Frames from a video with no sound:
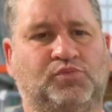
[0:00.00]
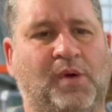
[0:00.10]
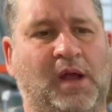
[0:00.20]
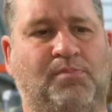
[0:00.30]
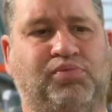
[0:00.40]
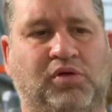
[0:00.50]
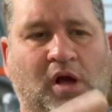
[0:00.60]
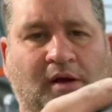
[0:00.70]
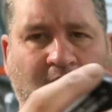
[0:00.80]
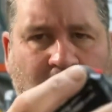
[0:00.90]
by
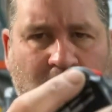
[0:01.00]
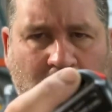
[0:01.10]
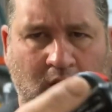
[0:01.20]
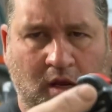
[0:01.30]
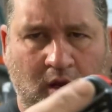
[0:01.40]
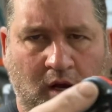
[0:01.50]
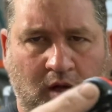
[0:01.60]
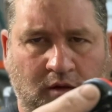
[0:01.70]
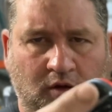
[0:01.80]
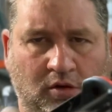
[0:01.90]
plugging
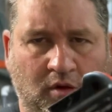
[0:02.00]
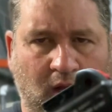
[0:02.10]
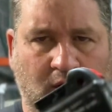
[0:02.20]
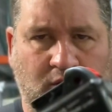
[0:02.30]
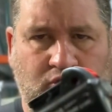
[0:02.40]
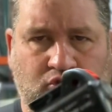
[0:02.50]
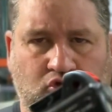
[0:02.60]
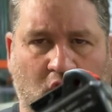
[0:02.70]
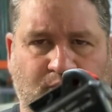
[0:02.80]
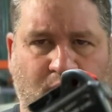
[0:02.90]
a little
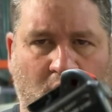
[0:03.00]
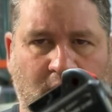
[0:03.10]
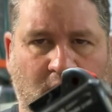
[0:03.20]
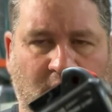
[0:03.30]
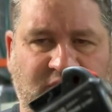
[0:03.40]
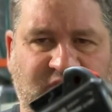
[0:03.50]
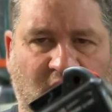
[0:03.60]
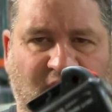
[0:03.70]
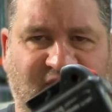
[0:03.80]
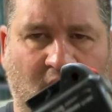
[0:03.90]
charge port there, like a
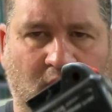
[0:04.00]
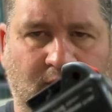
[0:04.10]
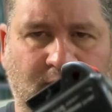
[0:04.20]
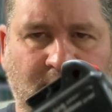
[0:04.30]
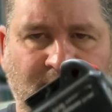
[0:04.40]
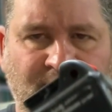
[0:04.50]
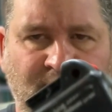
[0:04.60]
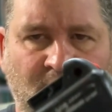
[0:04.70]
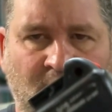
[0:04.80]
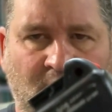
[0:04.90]
cell phone,
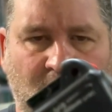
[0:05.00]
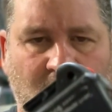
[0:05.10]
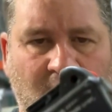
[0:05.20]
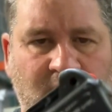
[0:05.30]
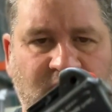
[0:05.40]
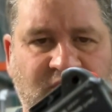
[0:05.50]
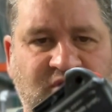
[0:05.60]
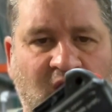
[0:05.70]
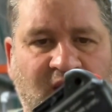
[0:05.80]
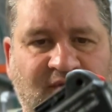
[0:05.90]
in the
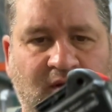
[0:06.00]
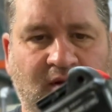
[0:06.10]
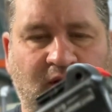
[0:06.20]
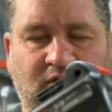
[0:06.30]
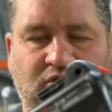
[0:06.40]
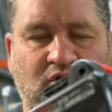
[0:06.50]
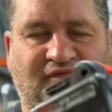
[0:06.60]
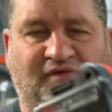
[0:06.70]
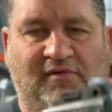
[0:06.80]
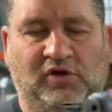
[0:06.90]
side of it, and it just took
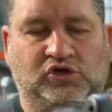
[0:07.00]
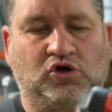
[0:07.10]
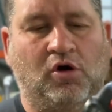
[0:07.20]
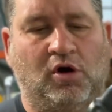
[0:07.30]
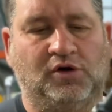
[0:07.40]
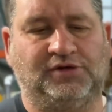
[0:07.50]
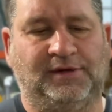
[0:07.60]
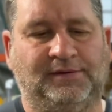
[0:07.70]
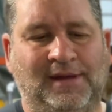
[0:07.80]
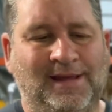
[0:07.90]
forever to charge.
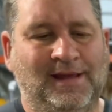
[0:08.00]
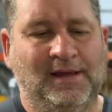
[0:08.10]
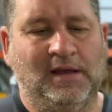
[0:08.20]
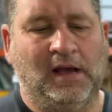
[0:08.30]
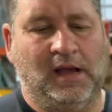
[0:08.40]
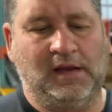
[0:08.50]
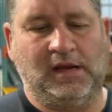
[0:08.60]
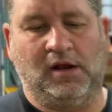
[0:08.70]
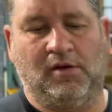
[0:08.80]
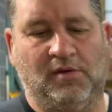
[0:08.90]
And
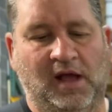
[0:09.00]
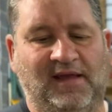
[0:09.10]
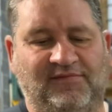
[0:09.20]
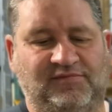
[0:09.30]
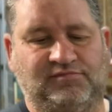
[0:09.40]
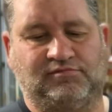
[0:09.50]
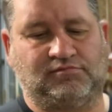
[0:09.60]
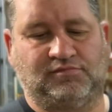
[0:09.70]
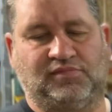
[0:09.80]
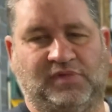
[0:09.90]
you know, I have
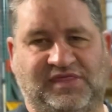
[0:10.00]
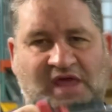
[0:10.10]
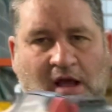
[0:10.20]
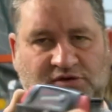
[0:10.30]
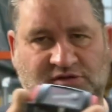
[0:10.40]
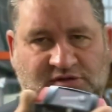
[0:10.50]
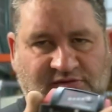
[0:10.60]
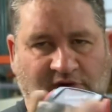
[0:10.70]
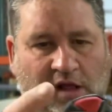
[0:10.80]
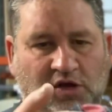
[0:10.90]
the thousands
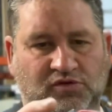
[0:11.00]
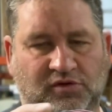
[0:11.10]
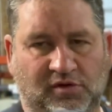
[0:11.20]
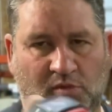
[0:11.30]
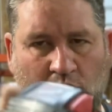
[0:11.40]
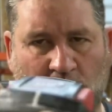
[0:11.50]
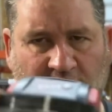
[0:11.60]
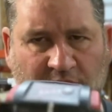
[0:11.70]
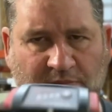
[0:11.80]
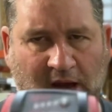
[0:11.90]
of dollars worth of
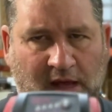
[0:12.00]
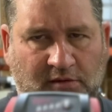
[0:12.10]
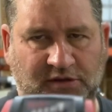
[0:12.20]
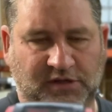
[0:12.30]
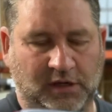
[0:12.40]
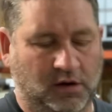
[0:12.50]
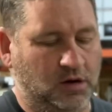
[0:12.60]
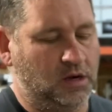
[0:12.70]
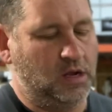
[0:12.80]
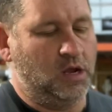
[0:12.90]
Milwaukee batteries here.
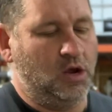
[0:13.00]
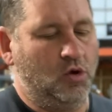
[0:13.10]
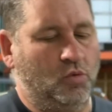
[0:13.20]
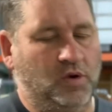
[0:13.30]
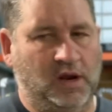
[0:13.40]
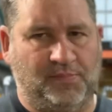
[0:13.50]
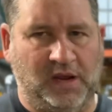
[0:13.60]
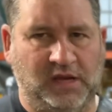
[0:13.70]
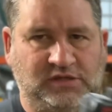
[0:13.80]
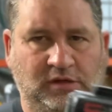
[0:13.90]
What I
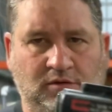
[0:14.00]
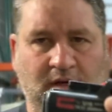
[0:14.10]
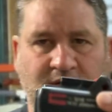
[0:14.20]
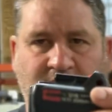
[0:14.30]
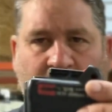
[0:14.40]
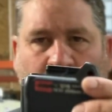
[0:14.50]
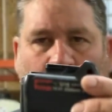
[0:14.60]
basically did